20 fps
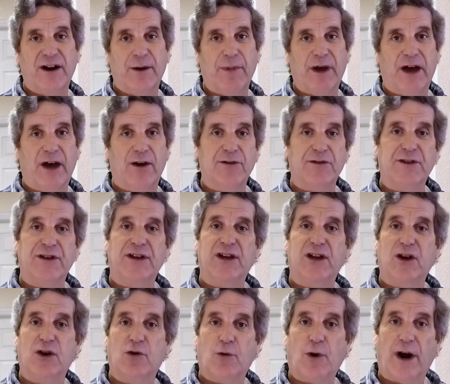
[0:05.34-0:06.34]
about the
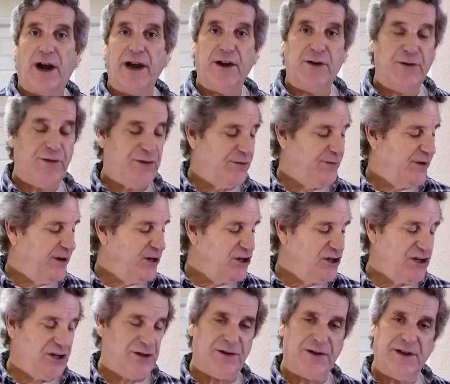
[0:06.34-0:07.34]
Krios face
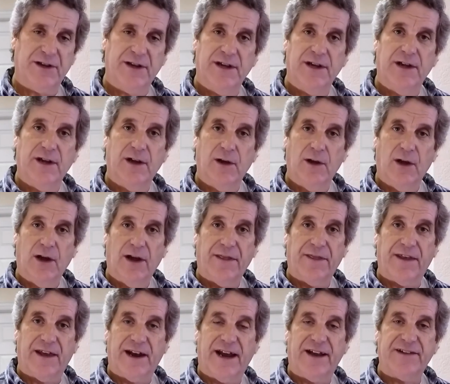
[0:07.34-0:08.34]
shield
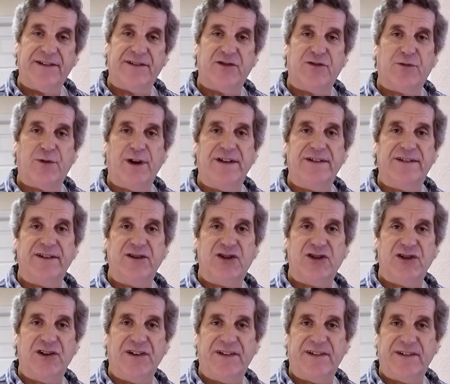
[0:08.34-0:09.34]
that has the
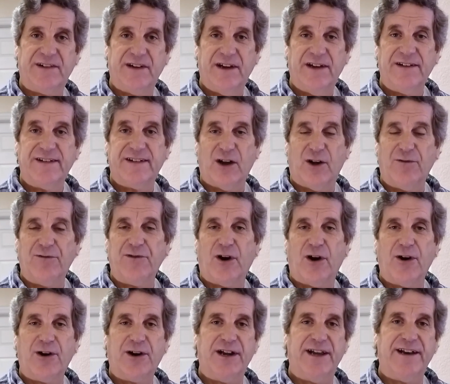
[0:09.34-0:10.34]
Transitions
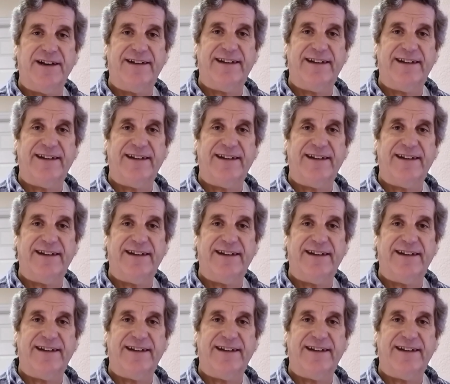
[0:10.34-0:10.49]
self-darkening